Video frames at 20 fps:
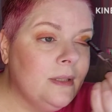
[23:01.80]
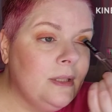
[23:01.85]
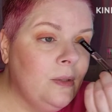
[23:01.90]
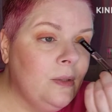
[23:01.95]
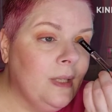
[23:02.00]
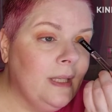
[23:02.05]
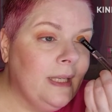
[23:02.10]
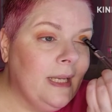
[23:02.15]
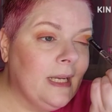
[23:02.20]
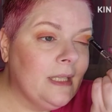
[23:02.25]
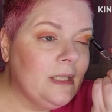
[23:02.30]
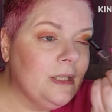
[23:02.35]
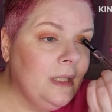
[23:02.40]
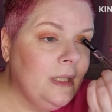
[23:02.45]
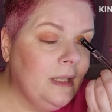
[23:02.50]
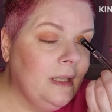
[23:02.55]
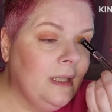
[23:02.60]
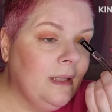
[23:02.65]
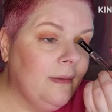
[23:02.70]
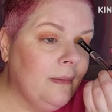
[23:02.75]
you could
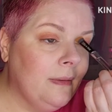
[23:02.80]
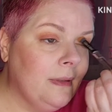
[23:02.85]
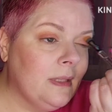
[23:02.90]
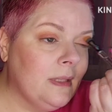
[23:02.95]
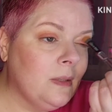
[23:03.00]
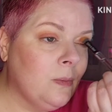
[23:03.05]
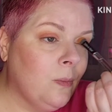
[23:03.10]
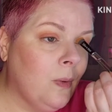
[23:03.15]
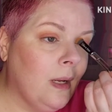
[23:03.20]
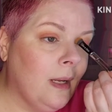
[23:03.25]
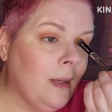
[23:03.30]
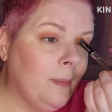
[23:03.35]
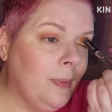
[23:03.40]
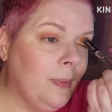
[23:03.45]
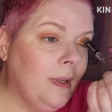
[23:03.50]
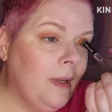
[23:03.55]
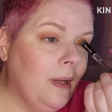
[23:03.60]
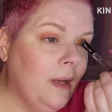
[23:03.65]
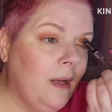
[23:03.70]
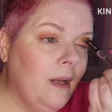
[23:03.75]
actually live in the swamp
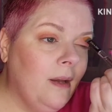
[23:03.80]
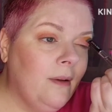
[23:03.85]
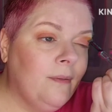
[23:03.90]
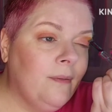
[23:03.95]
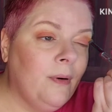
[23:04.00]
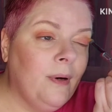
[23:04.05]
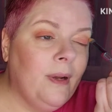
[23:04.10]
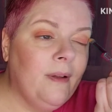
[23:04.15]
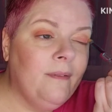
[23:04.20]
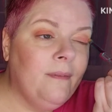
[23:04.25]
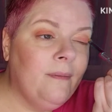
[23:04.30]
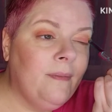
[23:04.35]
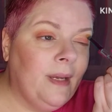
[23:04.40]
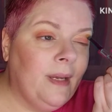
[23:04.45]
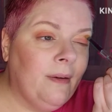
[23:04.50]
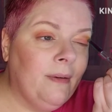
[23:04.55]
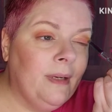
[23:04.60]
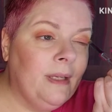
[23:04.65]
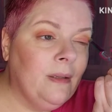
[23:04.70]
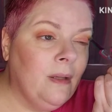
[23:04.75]
for a
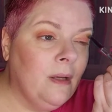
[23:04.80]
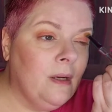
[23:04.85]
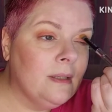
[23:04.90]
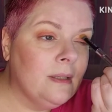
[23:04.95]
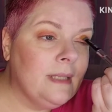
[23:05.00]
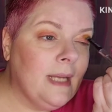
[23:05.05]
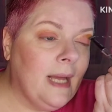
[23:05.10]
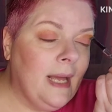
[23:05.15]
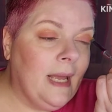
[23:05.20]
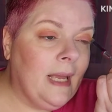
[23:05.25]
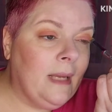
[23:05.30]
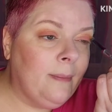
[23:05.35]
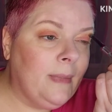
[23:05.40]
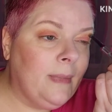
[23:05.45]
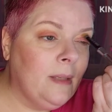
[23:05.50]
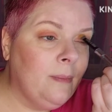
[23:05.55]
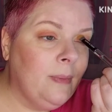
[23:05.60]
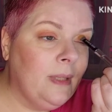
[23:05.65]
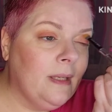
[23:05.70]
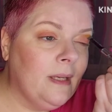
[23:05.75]
very long time.
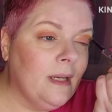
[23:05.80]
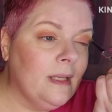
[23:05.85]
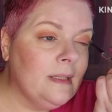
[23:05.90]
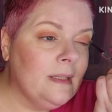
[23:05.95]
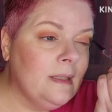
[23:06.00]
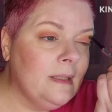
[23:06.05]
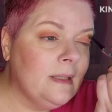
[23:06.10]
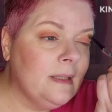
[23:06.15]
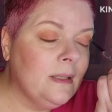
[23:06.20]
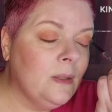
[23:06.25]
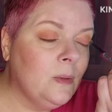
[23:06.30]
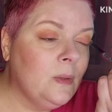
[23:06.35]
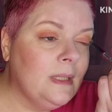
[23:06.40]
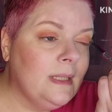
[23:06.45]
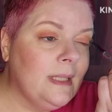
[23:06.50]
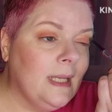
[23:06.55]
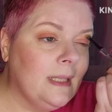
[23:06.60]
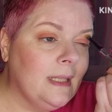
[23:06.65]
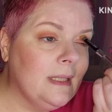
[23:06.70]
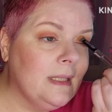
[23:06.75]
And because it is so
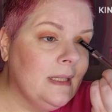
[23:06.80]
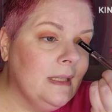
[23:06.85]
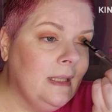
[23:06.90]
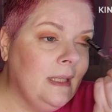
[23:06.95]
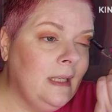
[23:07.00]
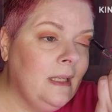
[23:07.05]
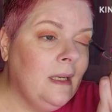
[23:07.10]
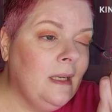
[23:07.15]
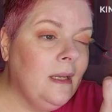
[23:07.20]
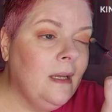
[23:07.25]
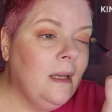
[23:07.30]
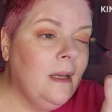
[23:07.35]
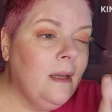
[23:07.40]
densely,